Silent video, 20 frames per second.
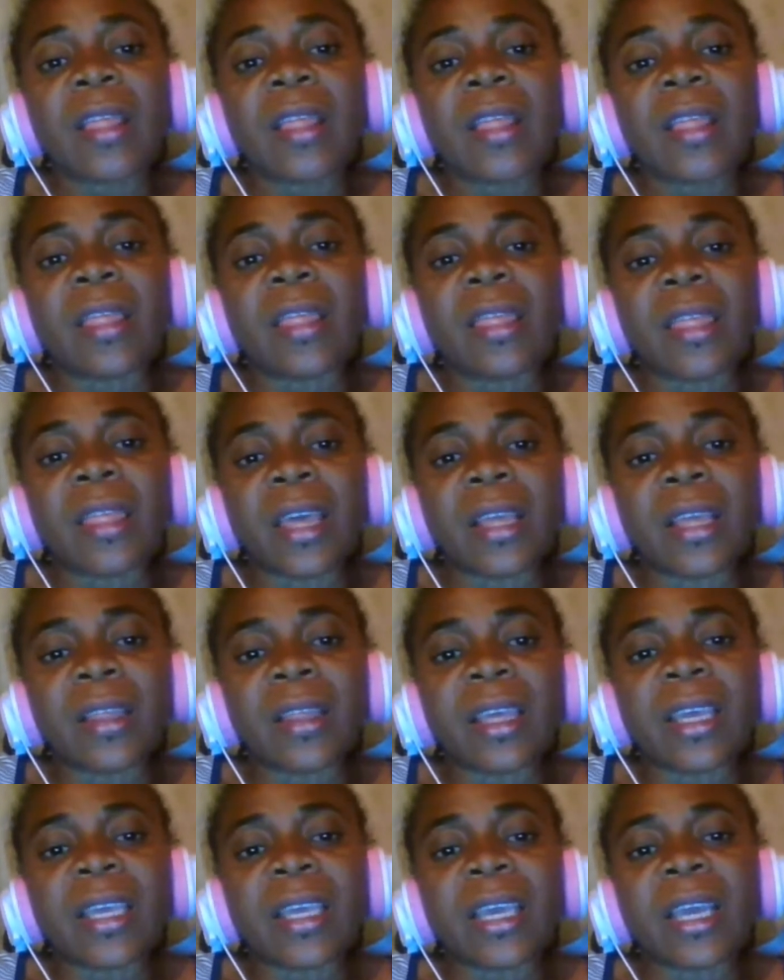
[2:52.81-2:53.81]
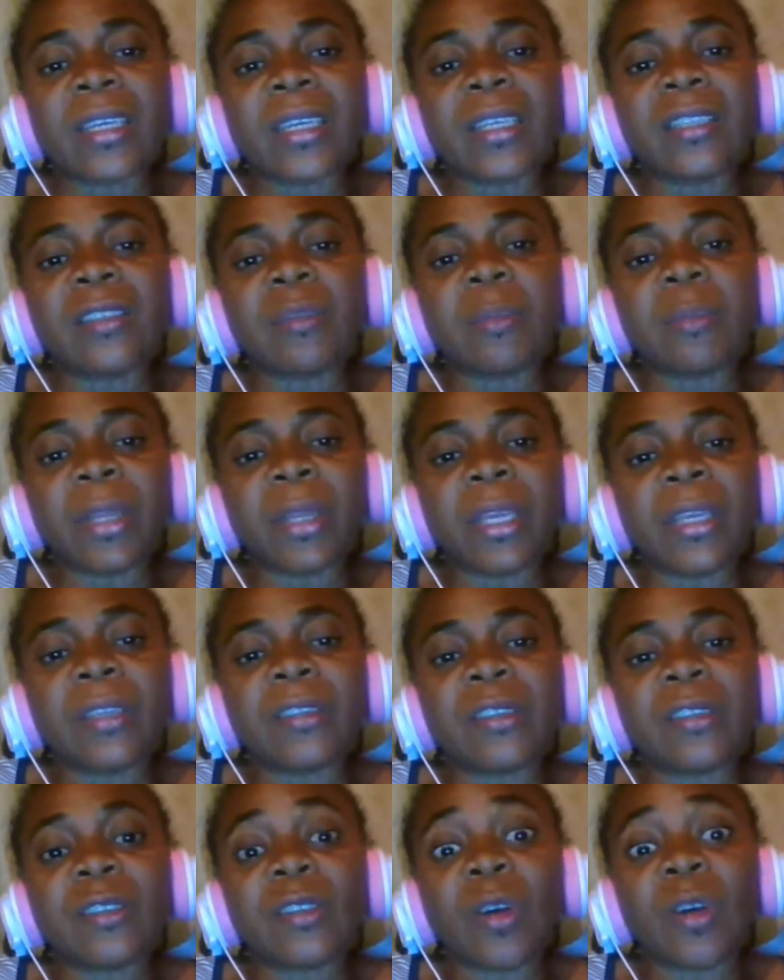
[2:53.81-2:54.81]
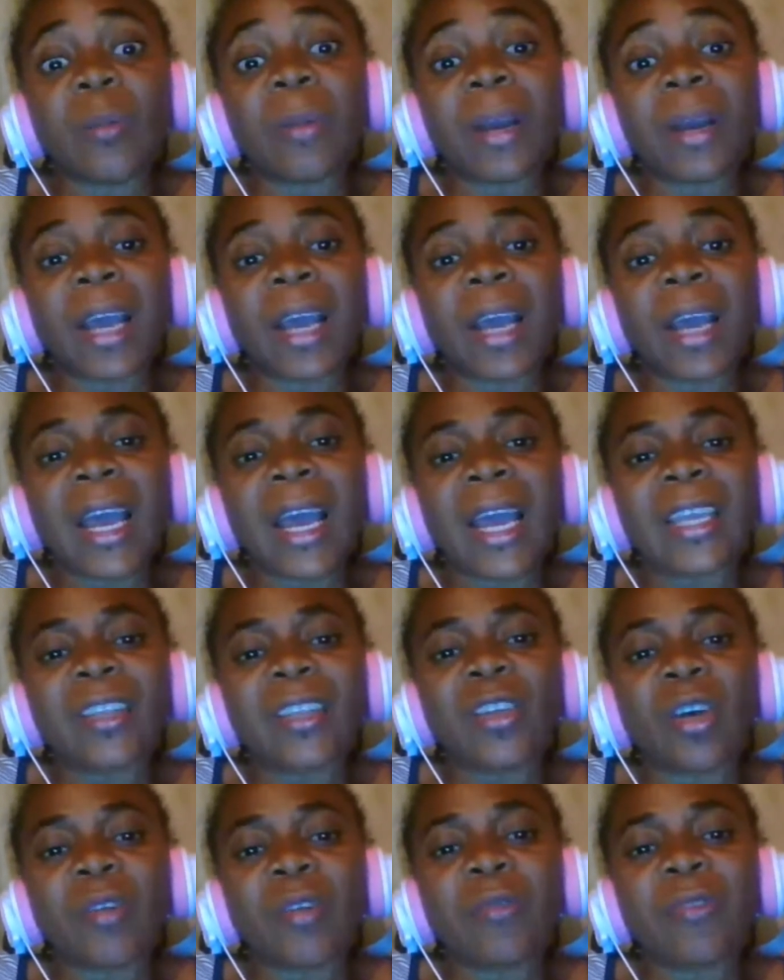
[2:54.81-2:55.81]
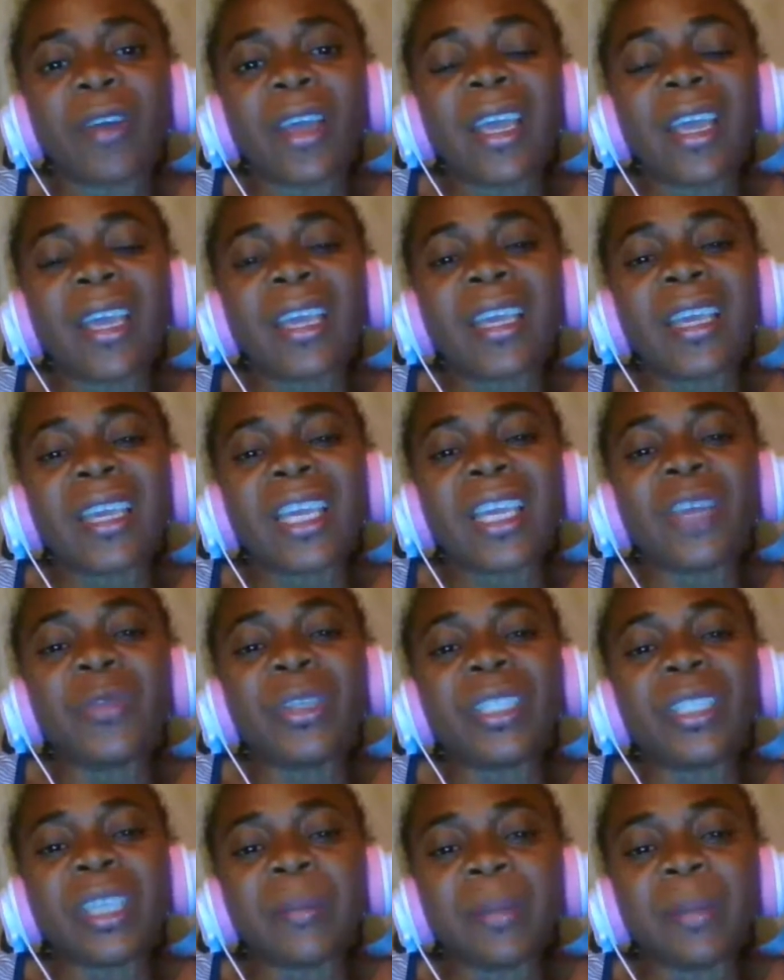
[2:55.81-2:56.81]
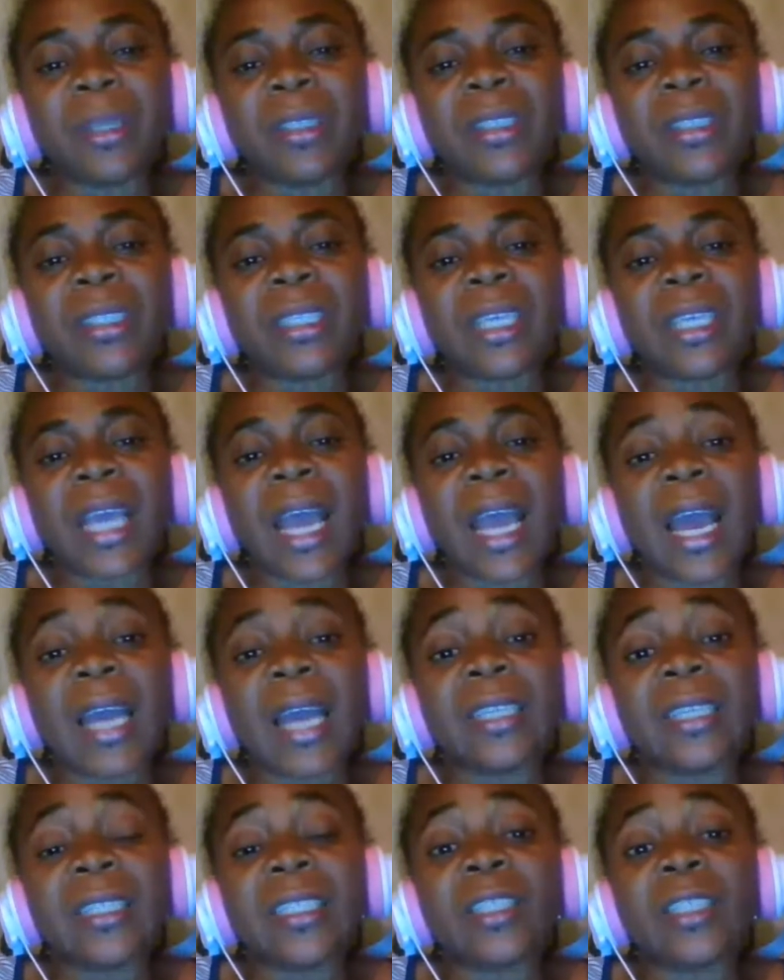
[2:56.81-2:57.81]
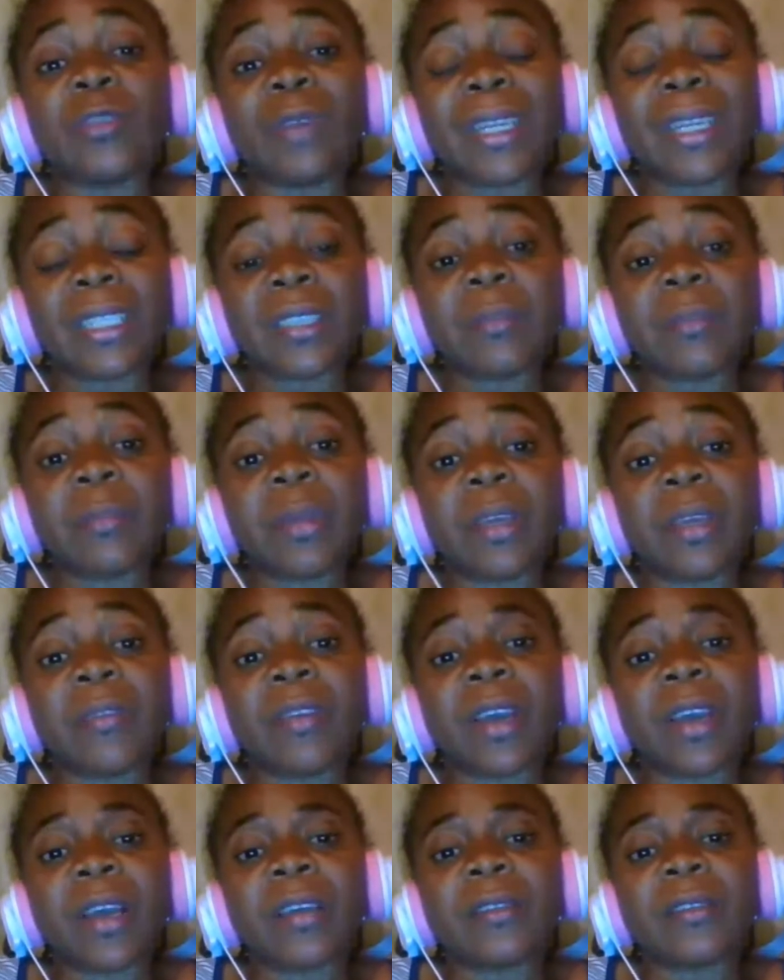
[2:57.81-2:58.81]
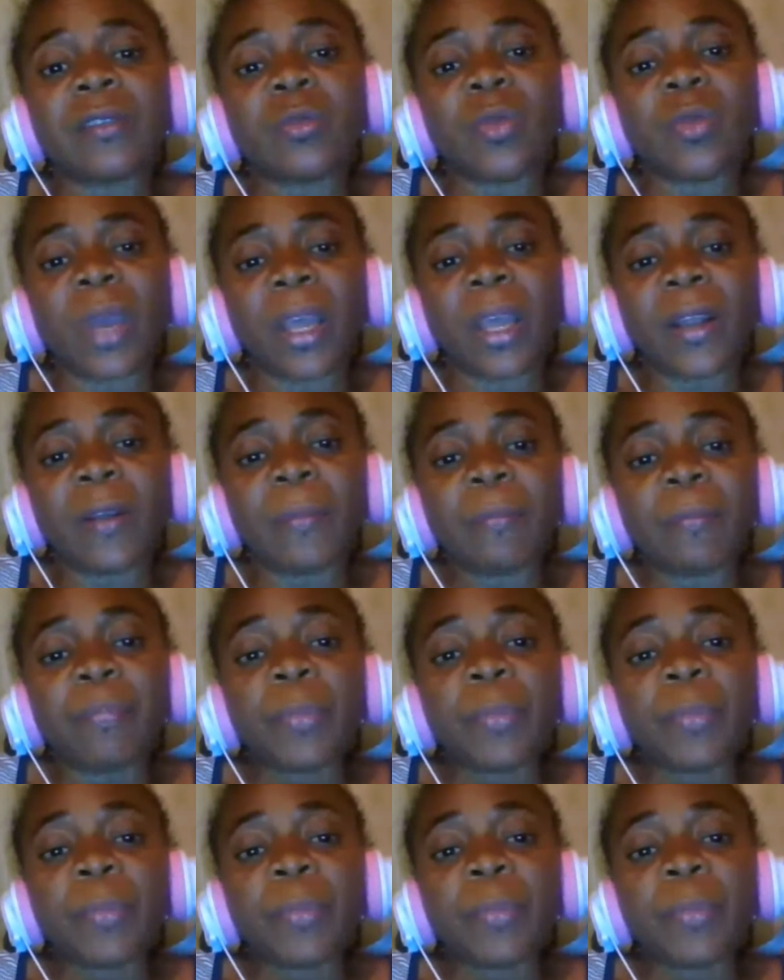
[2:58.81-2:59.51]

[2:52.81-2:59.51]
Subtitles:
then they can display some kind of irritability and erratic behavior as well.